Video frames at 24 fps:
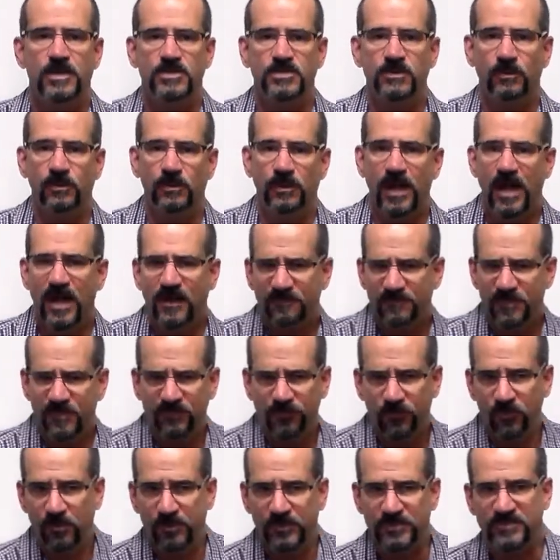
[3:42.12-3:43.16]
So a lot of
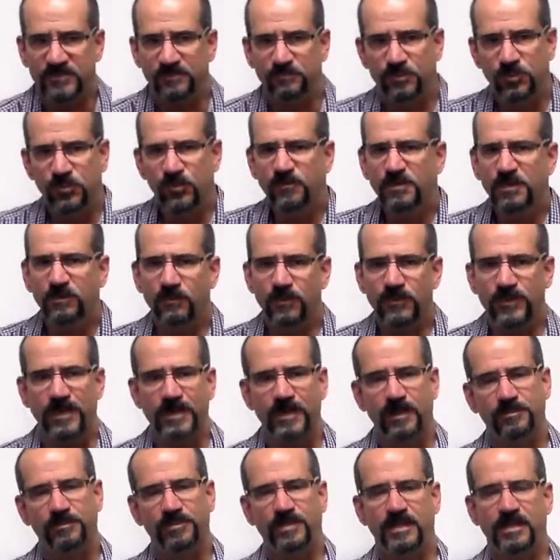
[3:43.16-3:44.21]
performance improvement with
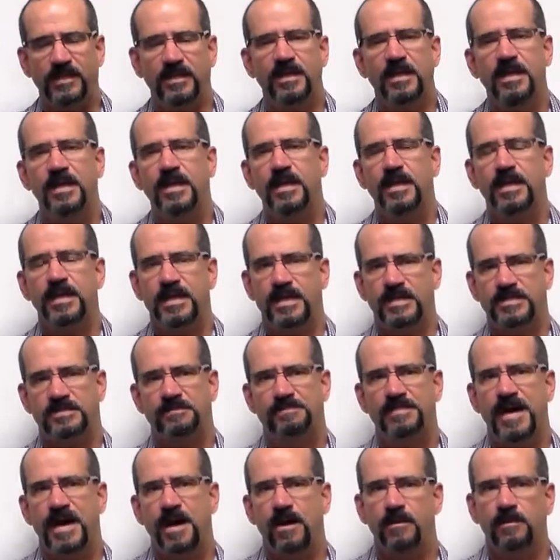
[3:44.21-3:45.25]
NLP is
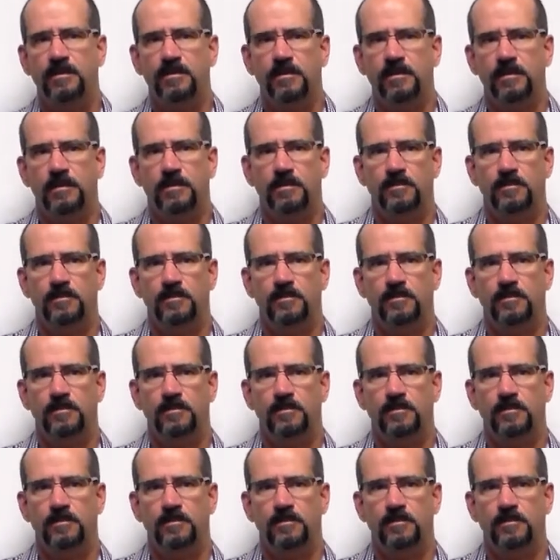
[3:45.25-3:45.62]
about